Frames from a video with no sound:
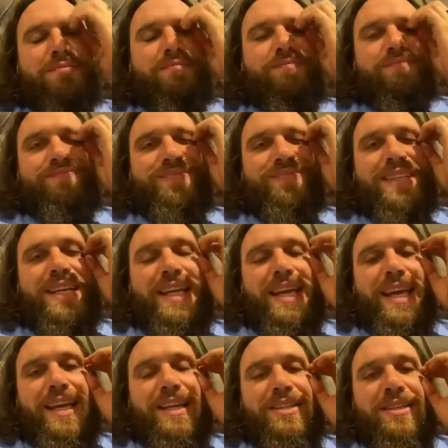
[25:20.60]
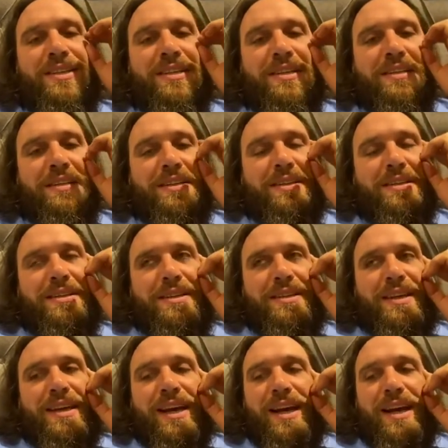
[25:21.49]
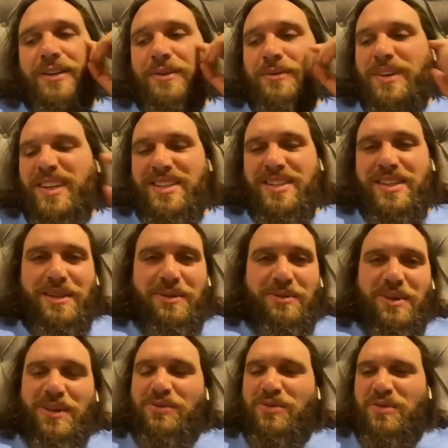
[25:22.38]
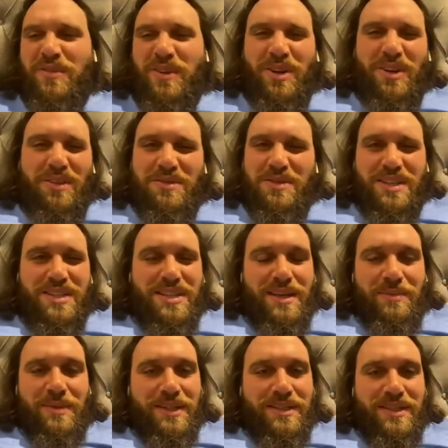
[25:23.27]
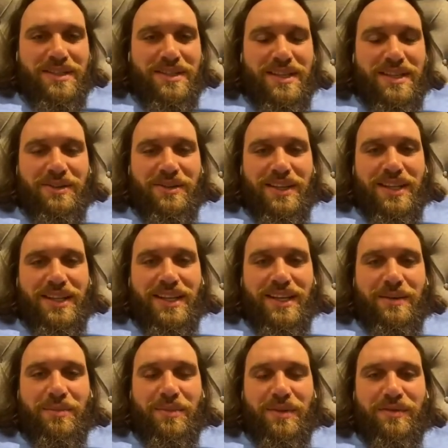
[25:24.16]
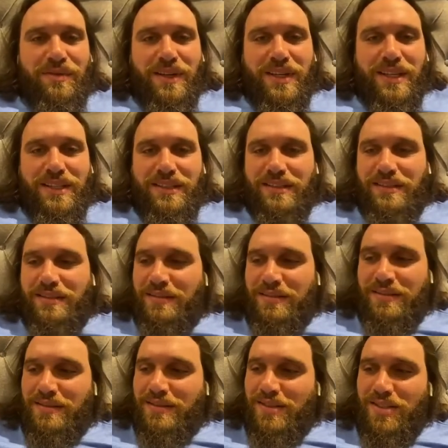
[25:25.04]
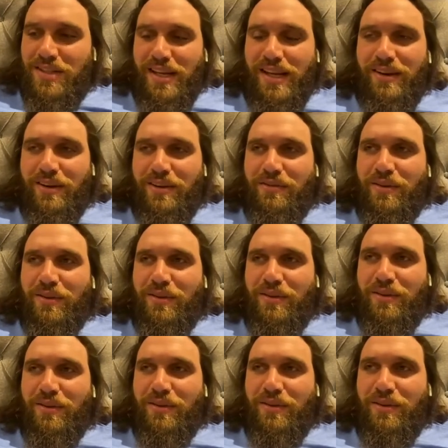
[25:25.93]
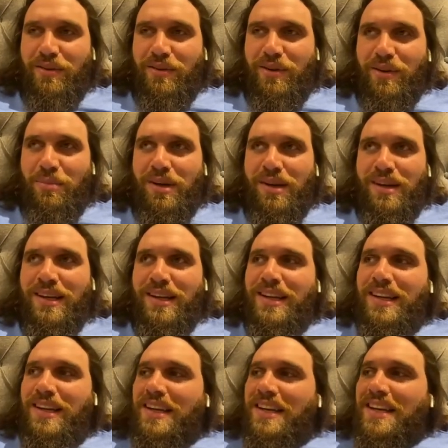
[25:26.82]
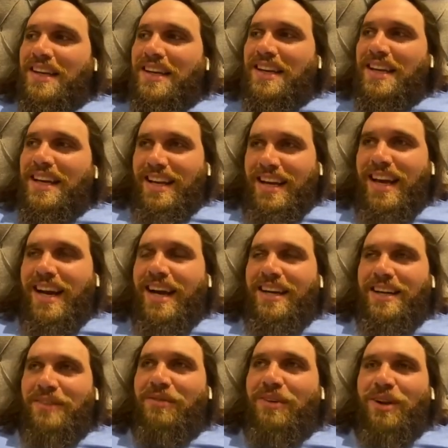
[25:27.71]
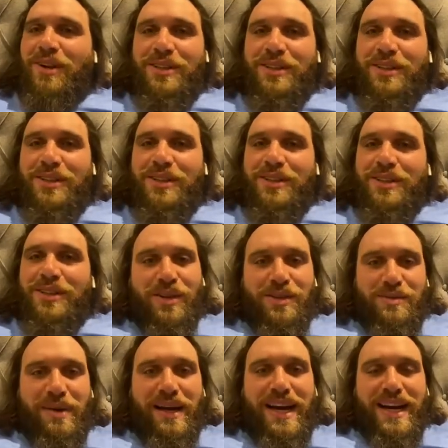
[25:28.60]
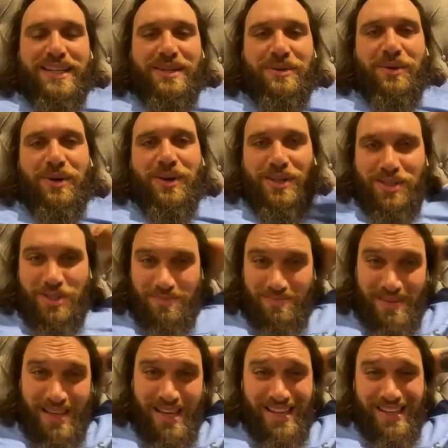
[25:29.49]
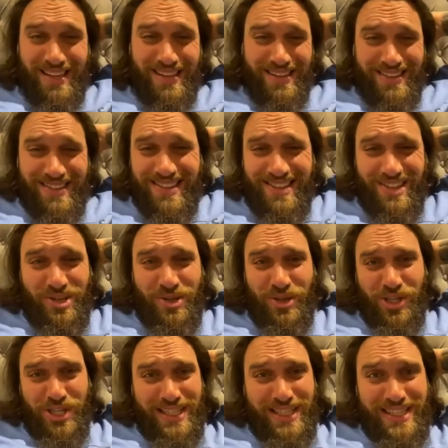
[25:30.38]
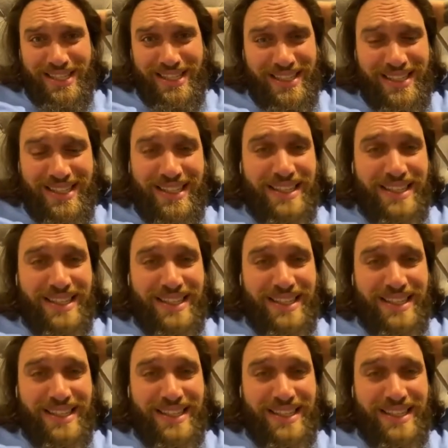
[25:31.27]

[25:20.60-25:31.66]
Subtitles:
I guess, I don't want to say the word revolves because that makes it sound like I'm the fucking center of it all, but it kind of all just falls back towards me usually.